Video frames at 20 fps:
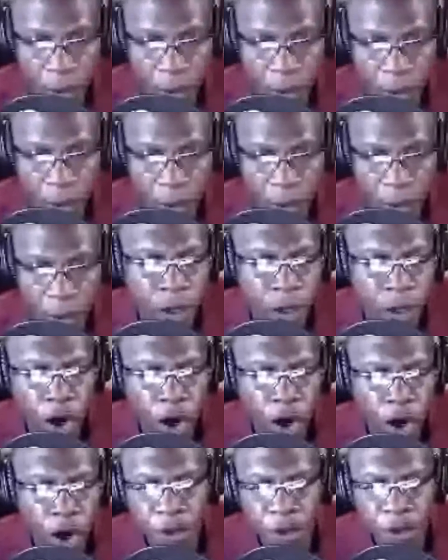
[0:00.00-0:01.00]
And I would
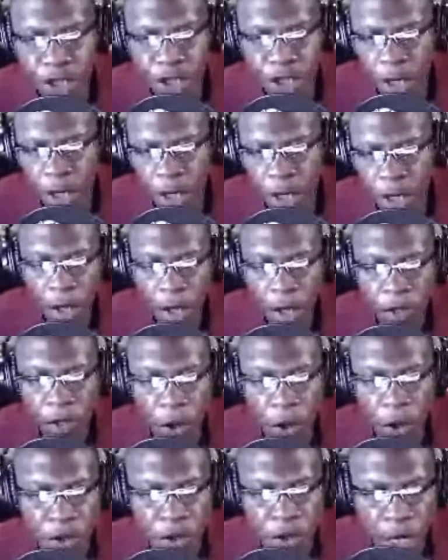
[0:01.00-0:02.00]
urge
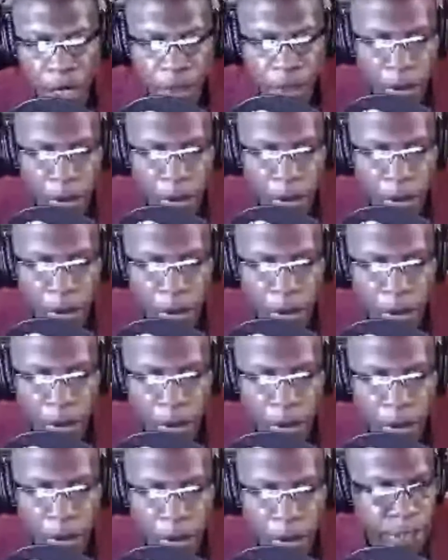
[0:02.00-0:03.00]
those other black
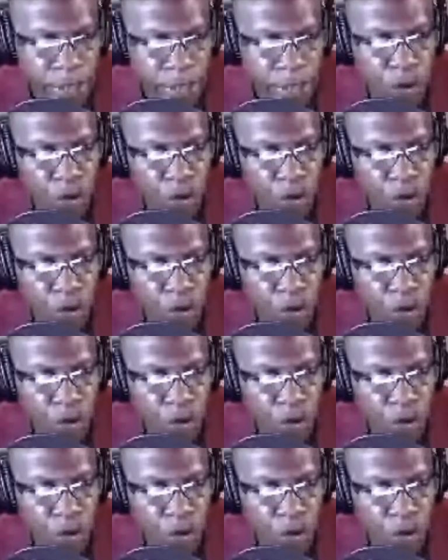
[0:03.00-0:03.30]
Americans who